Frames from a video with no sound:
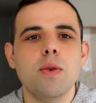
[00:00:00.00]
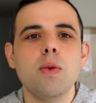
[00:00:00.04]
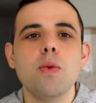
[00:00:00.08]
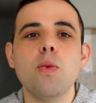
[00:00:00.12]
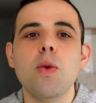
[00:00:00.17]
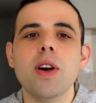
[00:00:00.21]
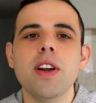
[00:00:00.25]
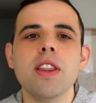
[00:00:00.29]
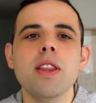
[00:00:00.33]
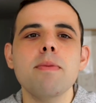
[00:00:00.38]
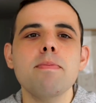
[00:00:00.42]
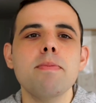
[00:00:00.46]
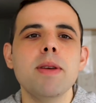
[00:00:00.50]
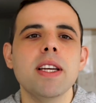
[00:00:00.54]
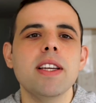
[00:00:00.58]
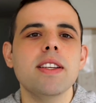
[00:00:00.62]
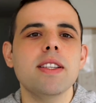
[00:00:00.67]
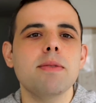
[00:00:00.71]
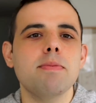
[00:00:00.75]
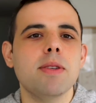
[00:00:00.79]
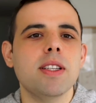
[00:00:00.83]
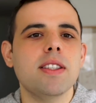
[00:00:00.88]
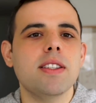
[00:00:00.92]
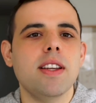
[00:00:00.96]
One of the
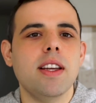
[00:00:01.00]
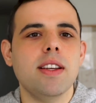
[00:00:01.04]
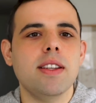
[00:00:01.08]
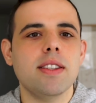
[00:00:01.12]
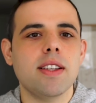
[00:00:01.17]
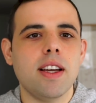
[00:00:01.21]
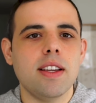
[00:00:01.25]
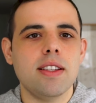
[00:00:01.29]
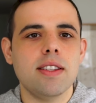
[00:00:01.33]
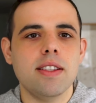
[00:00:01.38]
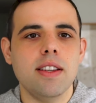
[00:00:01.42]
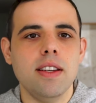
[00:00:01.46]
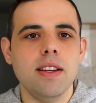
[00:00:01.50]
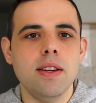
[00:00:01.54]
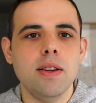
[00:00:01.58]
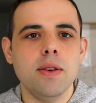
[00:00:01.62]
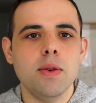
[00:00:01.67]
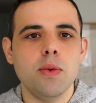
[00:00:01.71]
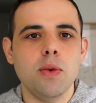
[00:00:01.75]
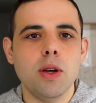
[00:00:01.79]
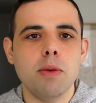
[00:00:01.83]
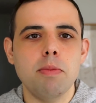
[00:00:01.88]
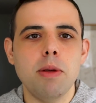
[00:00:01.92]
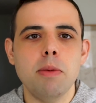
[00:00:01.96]
biggest mistakes I see
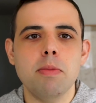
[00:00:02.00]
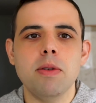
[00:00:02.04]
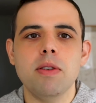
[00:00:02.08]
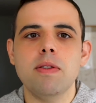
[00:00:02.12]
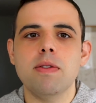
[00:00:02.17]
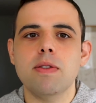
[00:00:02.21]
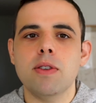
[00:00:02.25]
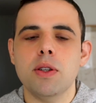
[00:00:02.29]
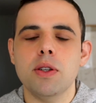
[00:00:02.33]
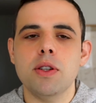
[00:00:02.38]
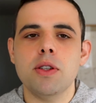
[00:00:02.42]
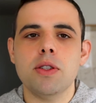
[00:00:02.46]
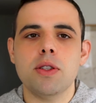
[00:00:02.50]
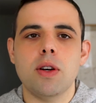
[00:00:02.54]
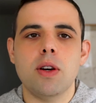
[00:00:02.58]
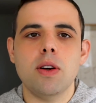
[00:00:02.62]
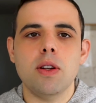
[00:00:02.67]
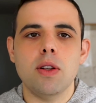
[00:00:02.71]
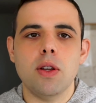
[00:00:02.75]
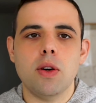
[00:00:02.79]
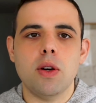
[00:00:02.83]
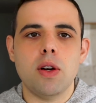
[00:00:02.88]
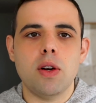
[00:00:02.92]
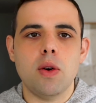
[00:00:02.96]
when people first
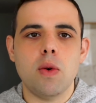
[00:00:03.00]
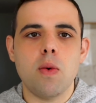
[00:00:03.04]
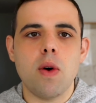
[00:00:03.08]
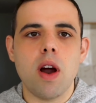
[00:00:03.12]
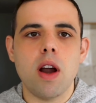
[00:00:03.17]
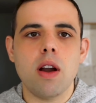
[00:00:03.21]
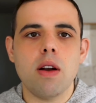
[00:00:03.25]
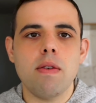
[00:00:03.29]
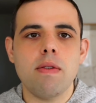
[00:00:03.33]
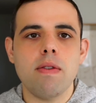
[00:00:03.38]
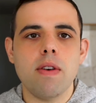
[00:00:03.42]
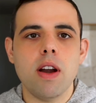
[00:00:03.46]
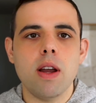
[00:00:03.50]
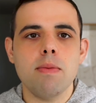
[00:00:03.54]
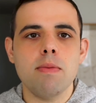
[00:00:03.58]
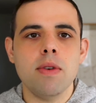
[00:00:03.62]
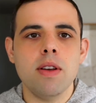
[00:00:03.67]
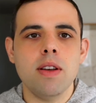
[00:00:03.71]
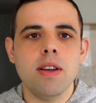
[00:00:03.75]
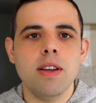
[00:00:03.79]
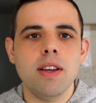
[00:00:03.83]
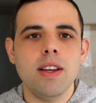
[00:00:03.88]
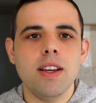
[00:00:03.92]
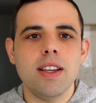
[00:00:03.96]
start learning to wireframe
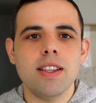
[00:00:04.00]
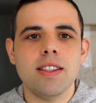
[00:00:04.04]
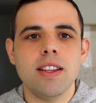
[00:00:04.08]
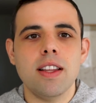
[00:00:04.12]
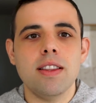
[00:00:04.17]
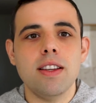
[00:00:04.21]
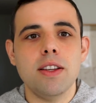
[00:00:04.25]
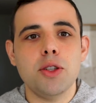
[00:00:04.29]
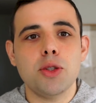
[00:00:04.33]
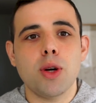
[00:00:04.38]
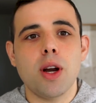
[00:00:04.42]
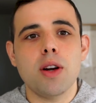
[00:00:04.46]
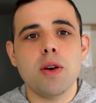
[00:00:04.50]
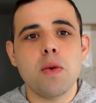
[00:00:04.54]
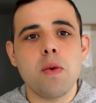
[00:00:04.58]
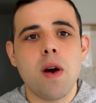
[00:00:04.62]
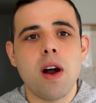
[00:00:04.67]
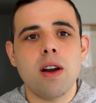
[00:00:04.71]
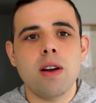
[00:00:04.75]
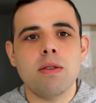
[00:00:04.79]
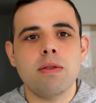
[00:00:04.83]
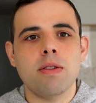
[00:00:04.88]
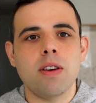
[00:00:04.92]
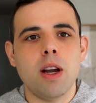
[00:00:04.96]
is that they try to
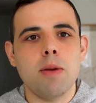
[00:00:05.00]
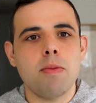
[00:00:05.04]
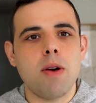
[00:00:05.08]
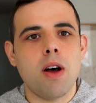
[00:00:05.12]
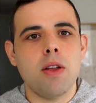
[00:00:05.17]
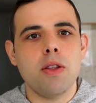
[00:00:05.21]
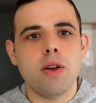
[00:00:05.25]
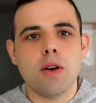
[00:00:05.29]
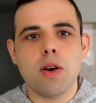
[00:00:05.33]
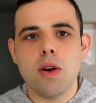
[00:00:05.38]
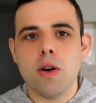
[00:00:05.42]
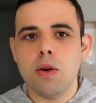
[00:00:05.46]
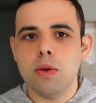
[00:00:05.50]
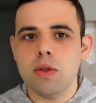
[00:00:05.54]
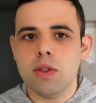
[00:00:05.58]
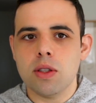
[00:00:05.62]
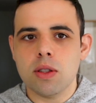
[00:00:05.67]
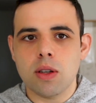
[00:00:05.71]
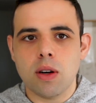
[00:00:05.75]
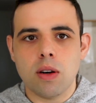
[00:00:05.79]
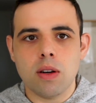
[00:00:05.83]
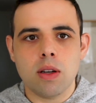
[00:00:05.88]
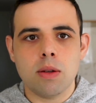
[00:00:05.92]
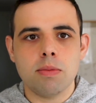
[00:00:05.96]
wireframe on their own
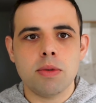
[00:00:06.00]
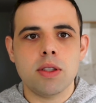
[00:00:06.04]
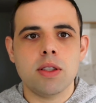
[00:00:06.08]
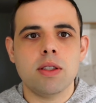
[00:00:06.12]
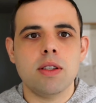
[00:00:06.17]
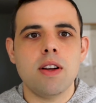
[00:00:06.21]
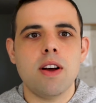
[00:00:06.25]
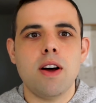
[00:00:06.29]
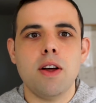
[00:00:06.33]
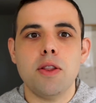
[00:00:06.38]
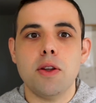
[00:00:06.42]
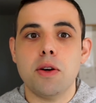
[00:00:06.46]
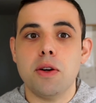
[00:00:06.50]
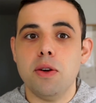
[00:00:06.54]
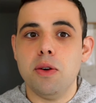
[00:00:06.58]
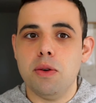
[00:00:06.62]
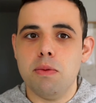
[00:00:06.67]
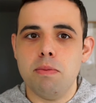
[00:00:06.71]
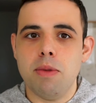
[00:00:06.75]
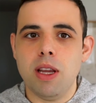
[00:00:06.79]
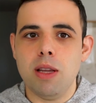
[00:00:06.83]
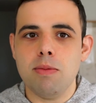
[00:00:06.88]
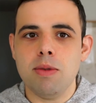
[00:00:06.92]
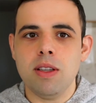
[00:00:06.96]
startups, on
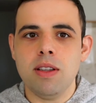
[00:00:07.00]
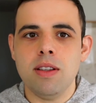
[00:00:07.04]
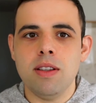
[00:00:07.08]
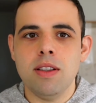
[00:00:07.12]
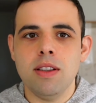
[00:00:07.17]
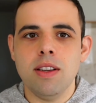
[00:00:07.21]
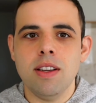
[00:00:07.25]
own baby.